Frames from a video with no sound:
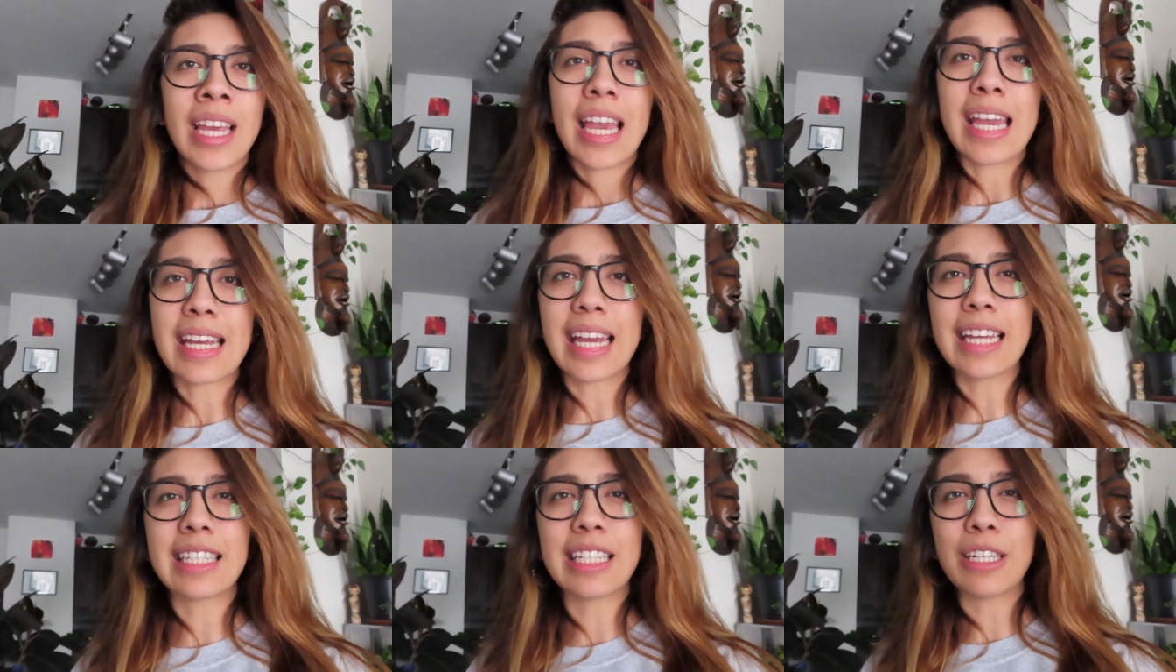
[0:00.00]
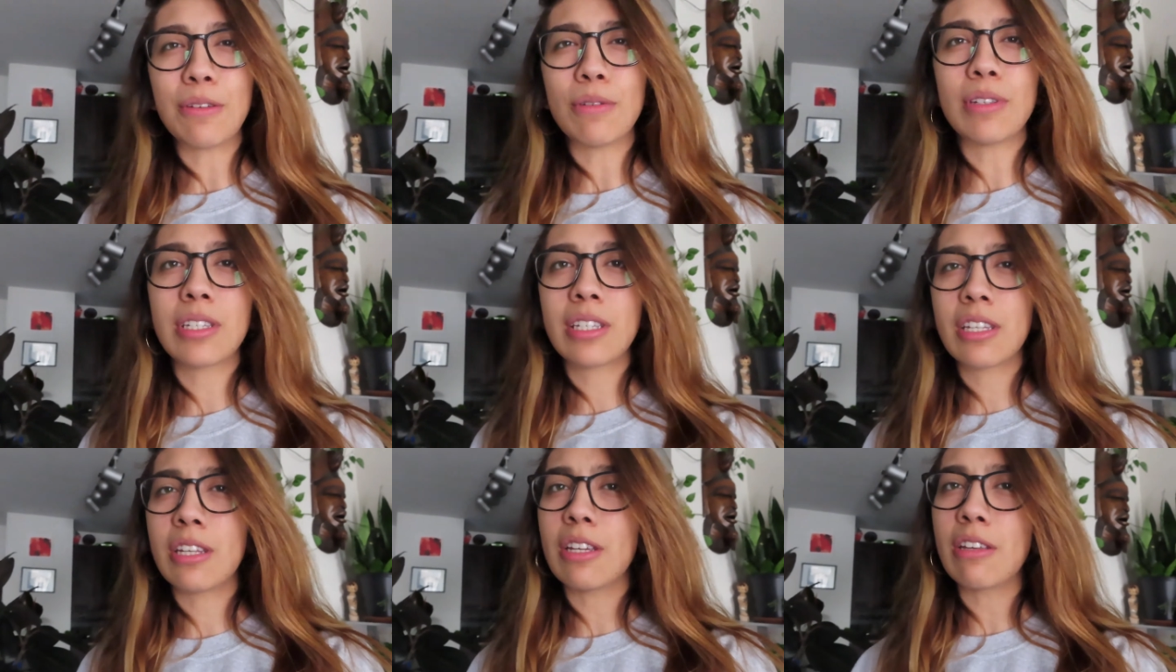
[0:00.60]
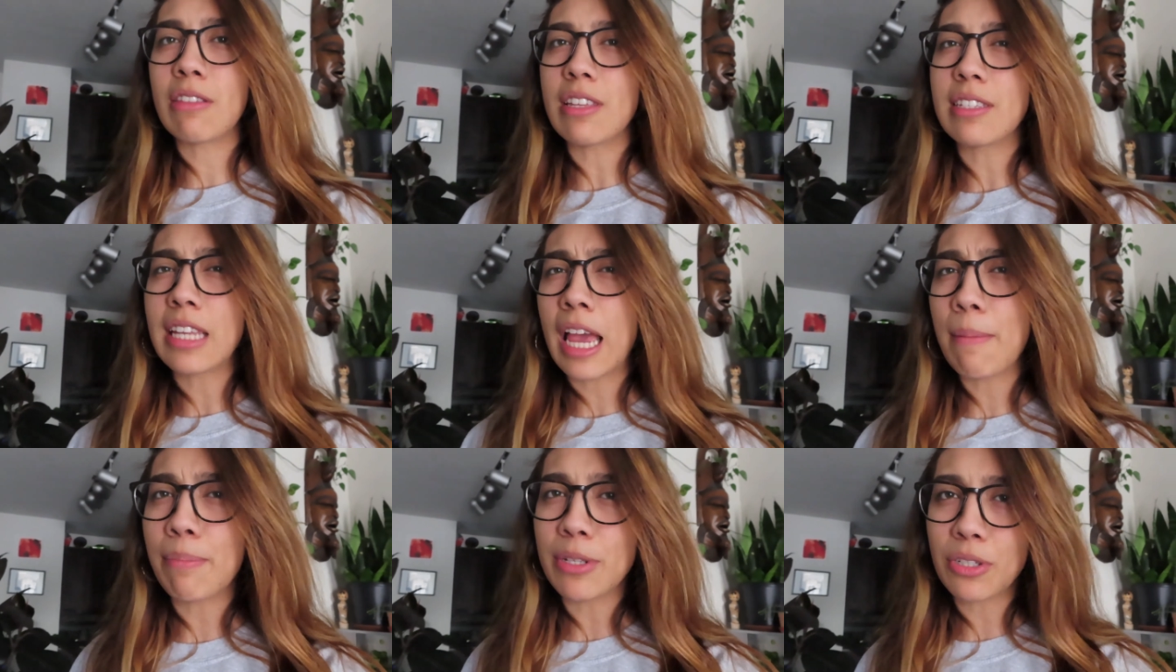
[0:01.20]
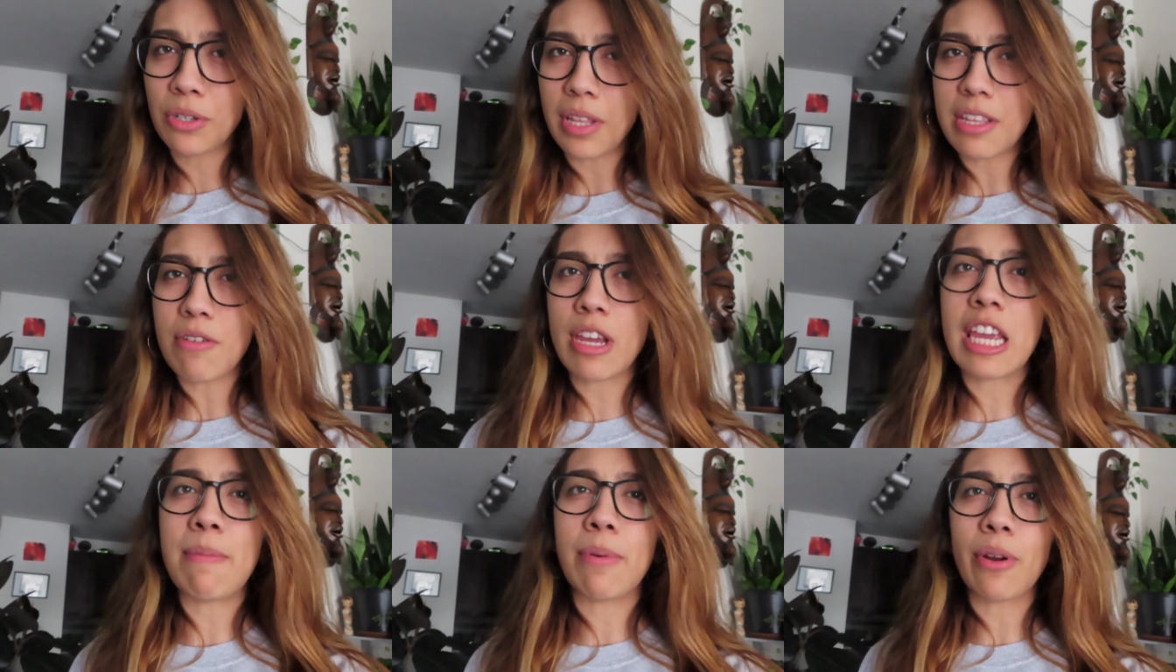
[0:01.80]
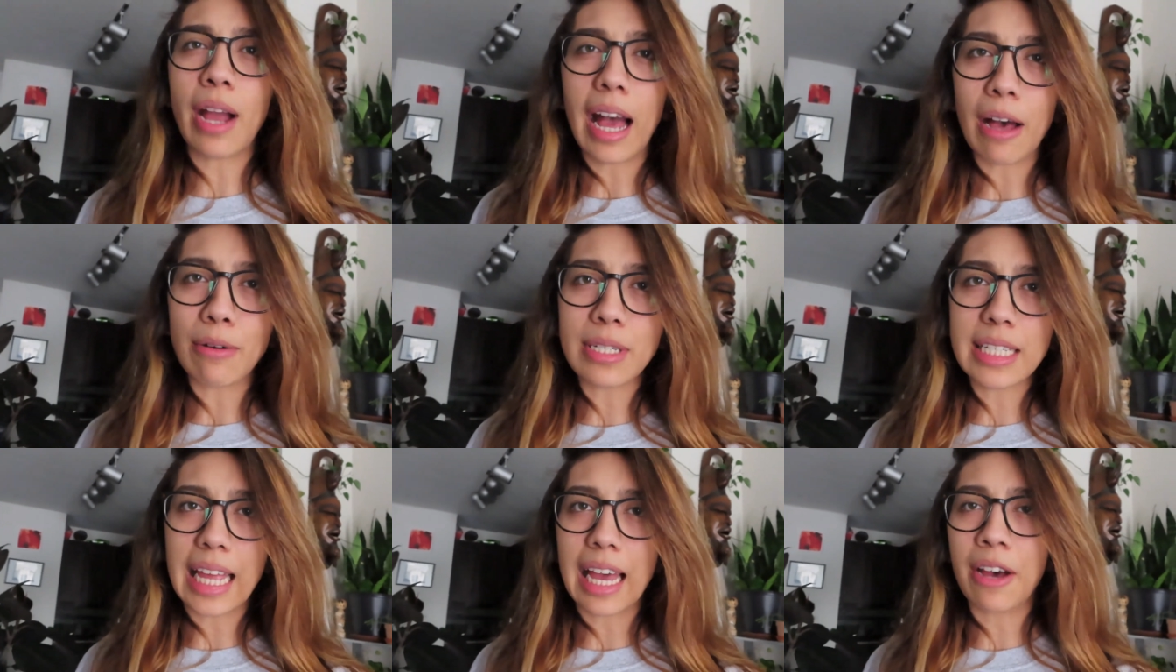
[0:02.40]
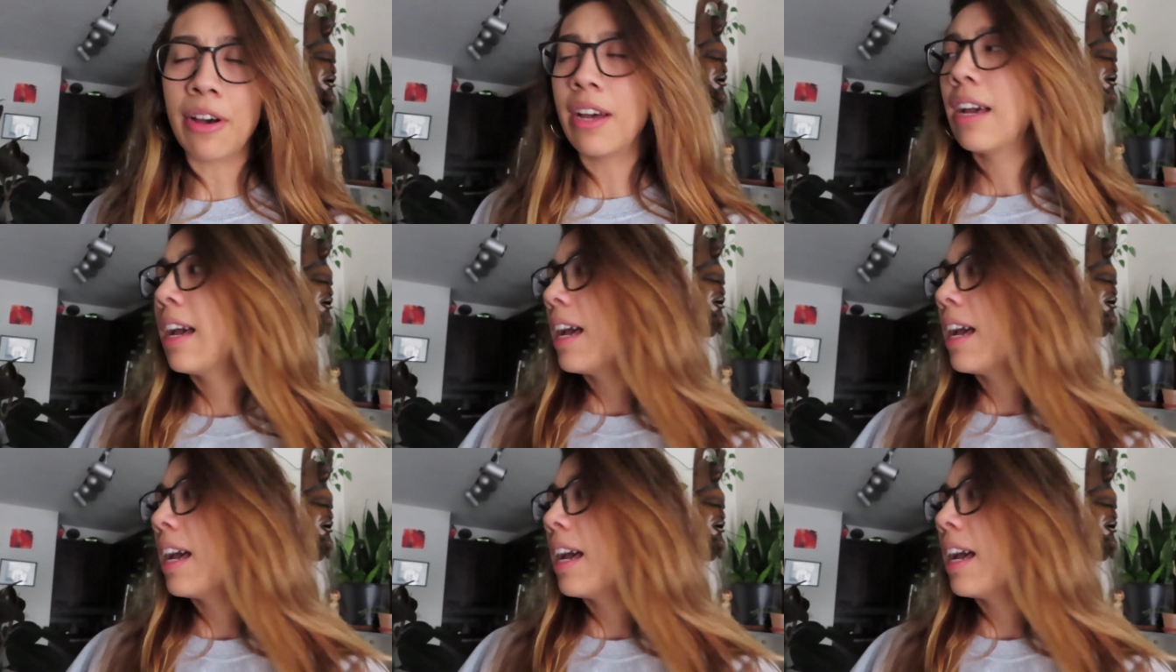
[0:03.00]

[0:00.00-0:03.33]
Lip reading: It gets used to the temperature that you keep your house out.